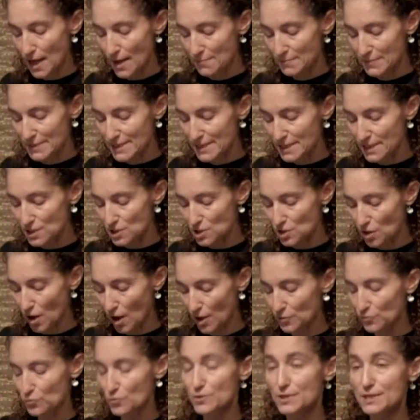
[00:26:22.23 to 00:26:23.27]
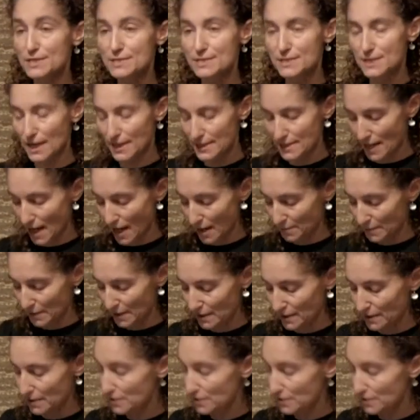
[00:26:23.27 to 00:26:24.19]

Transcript: Matisse thought through this dynamic